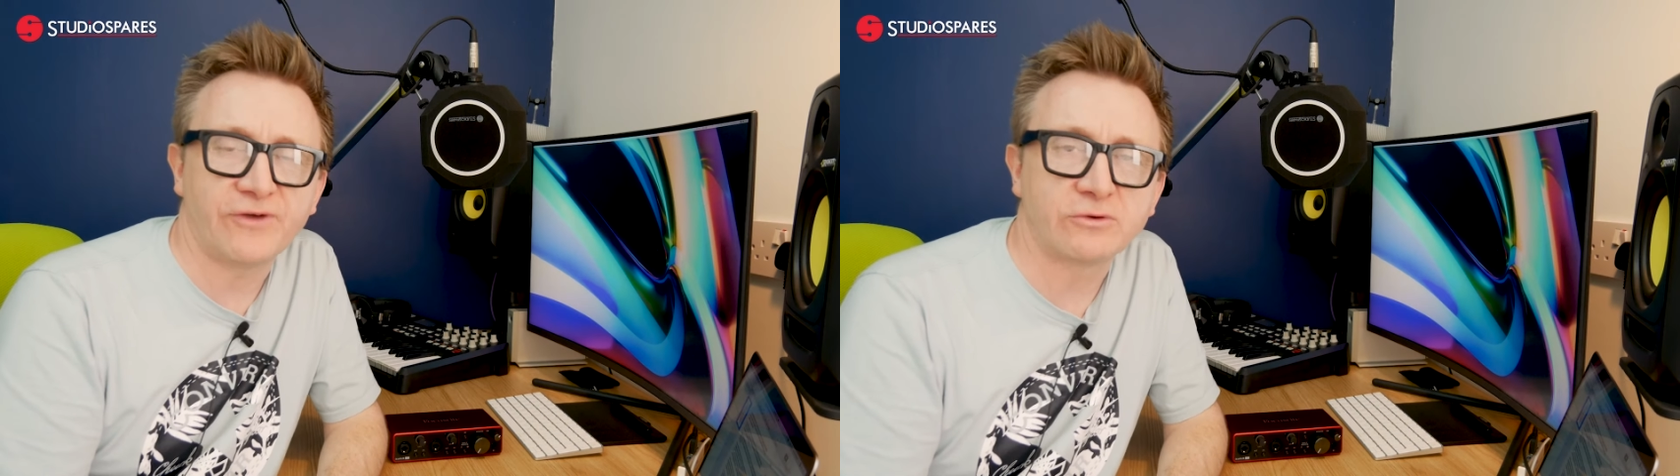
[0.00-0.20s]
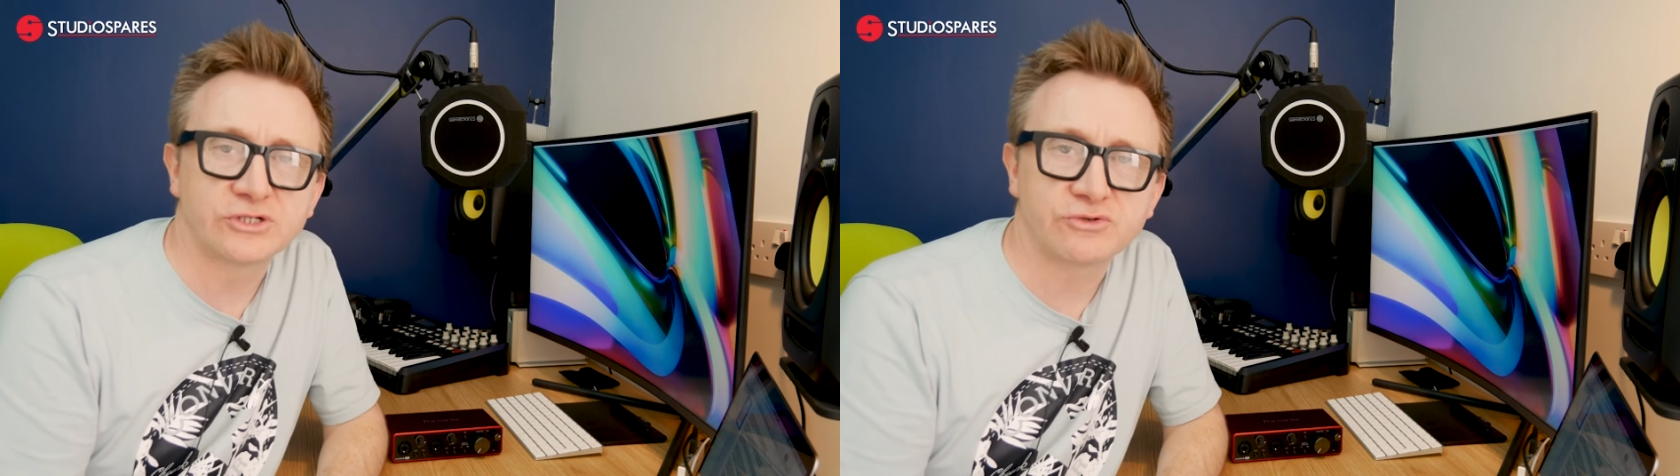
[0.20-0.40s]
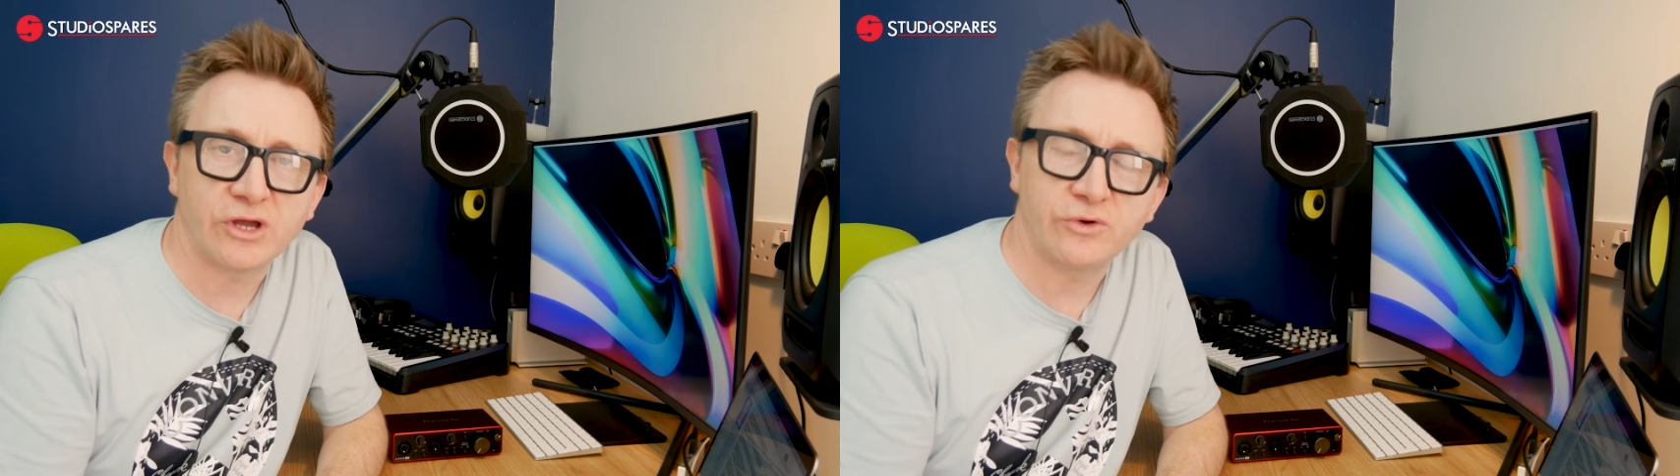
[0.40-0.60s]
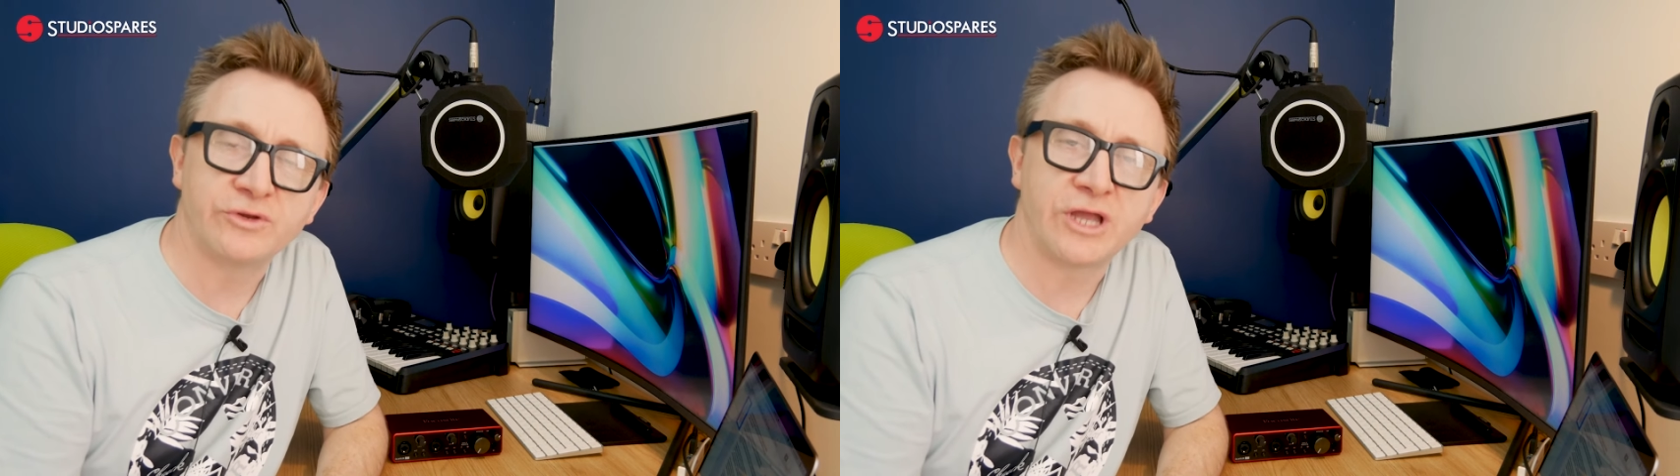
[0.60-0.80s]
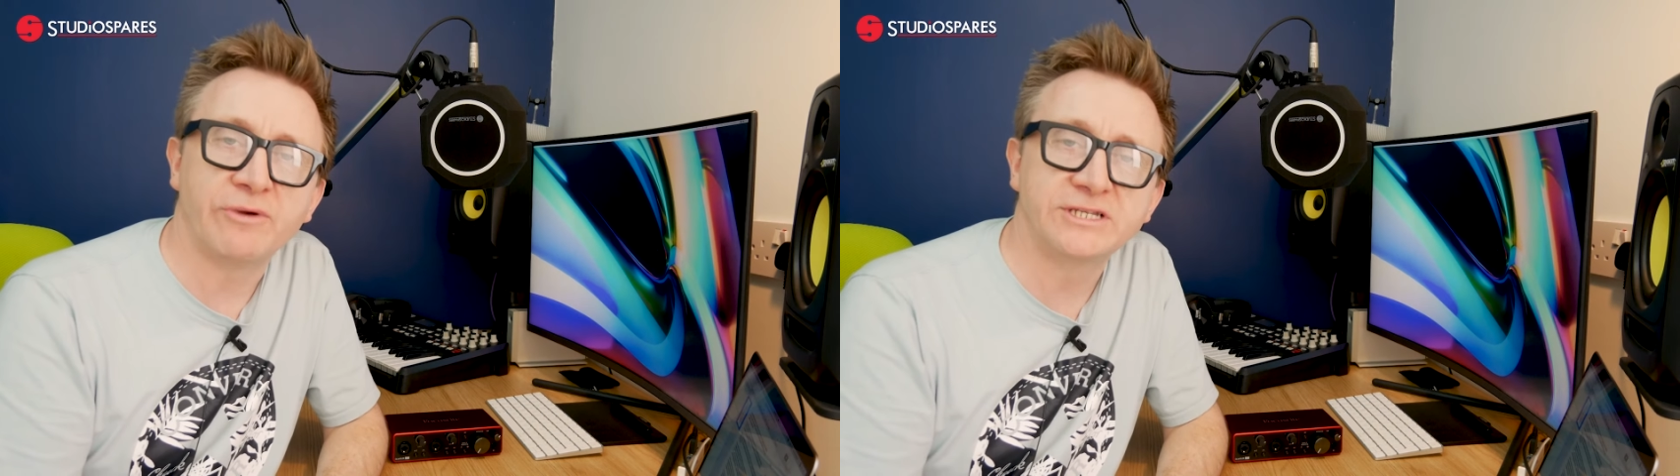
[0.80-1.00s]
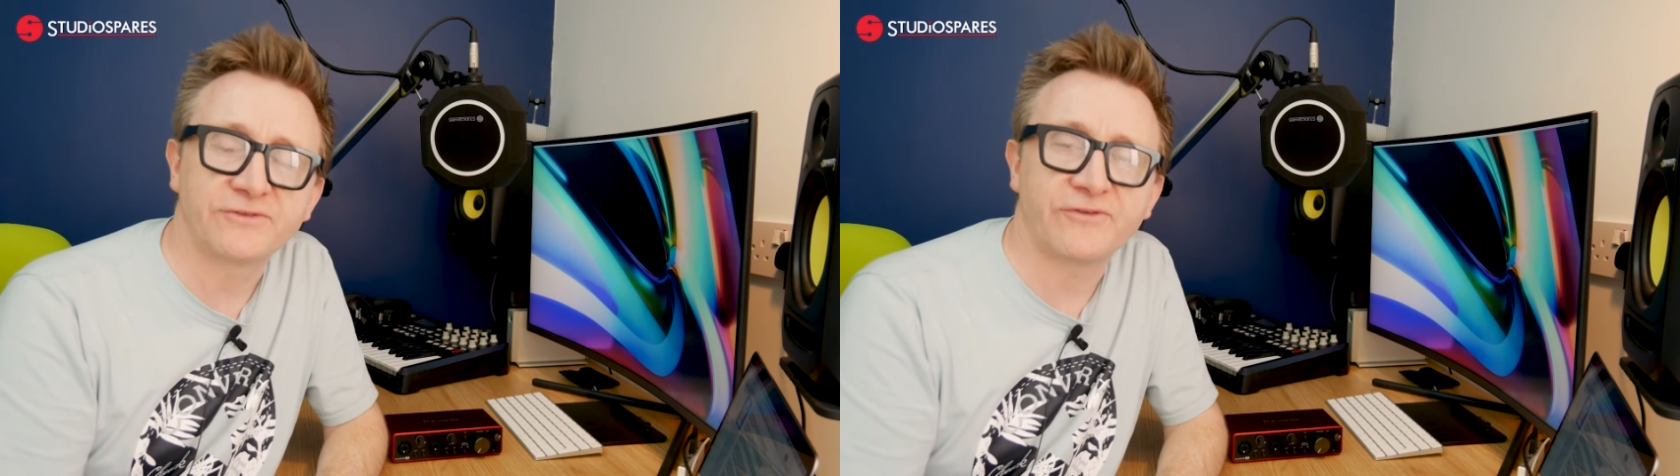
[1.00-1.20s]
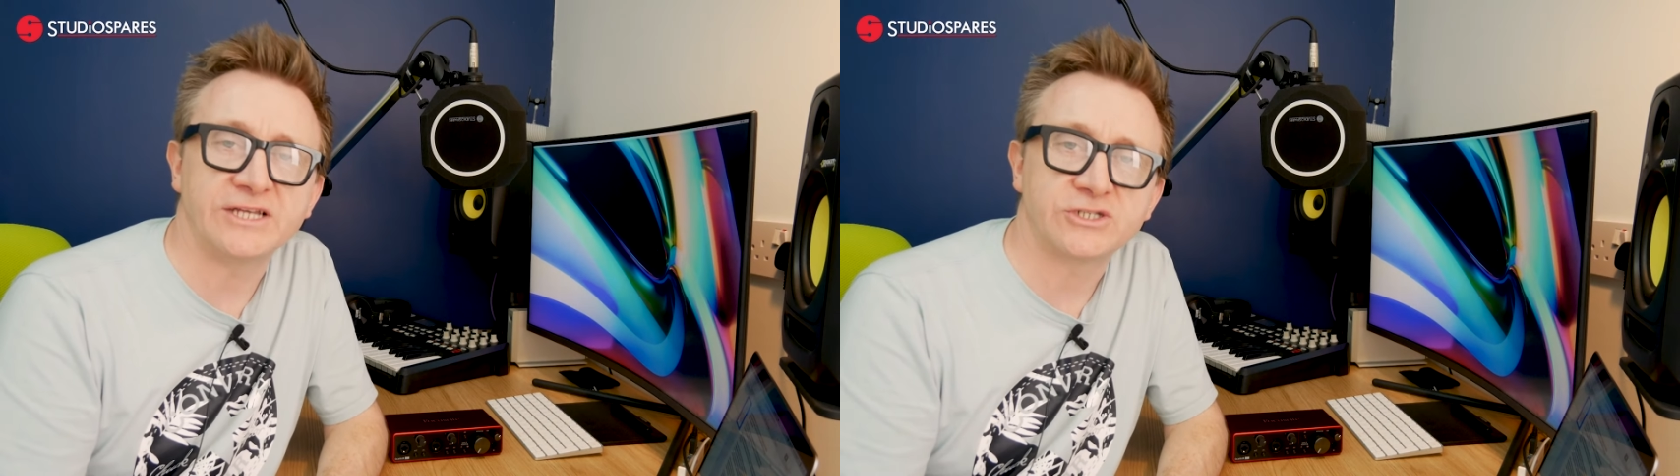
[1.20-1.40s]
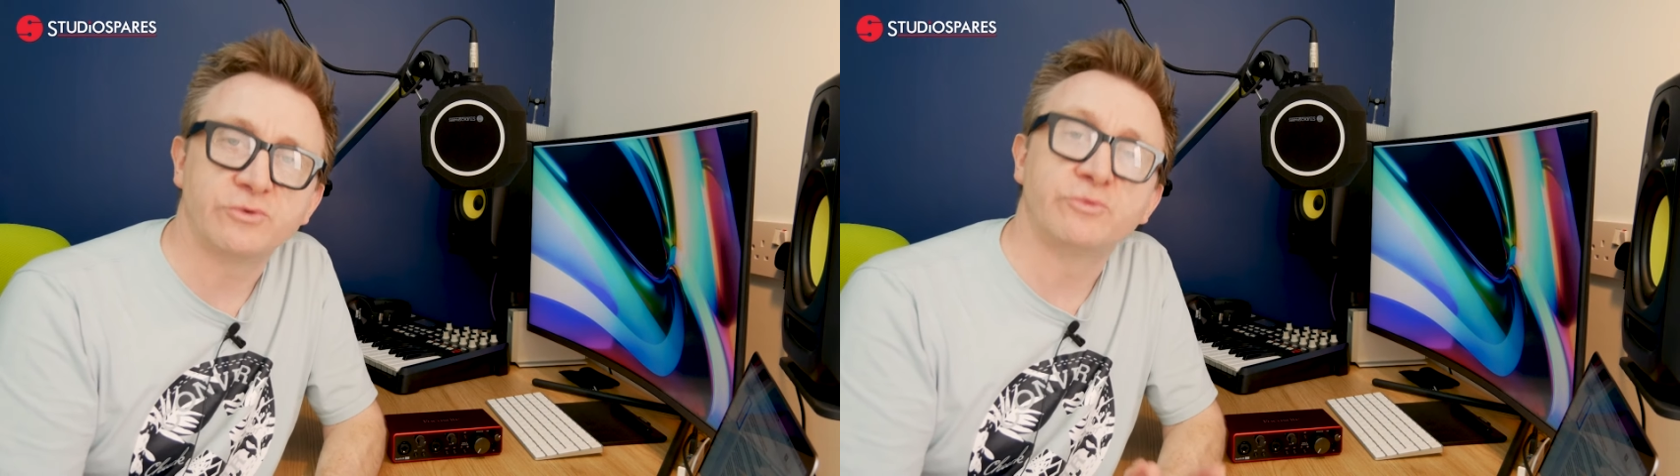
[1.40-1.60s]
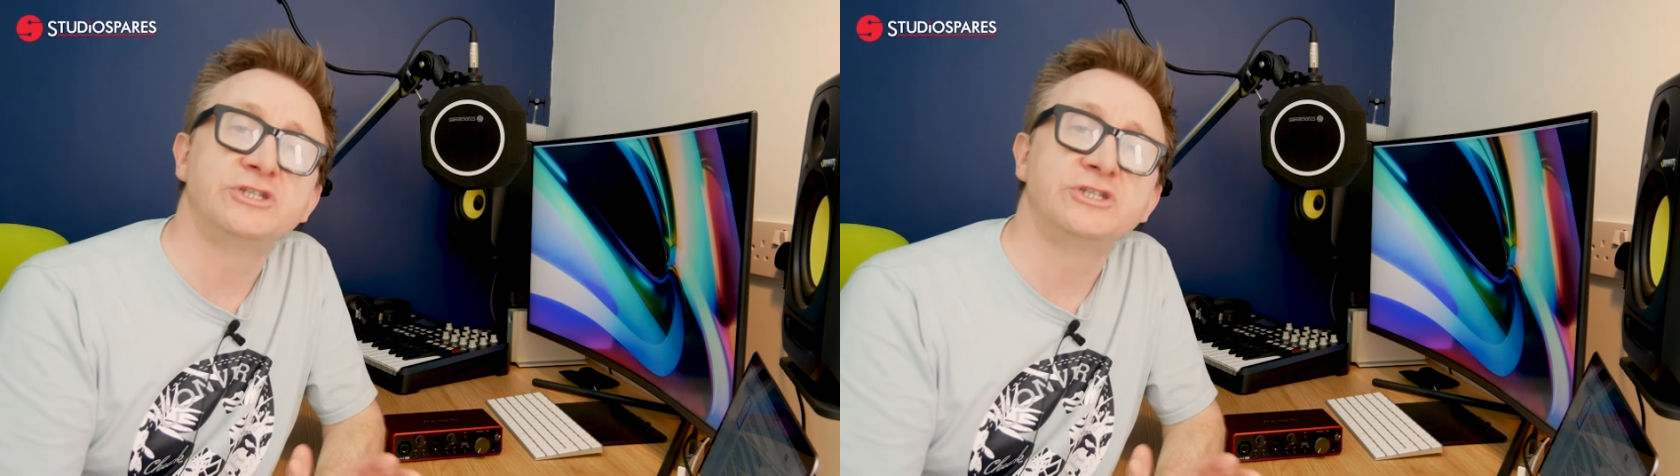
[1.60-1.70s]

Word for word: Focusrite audio interface,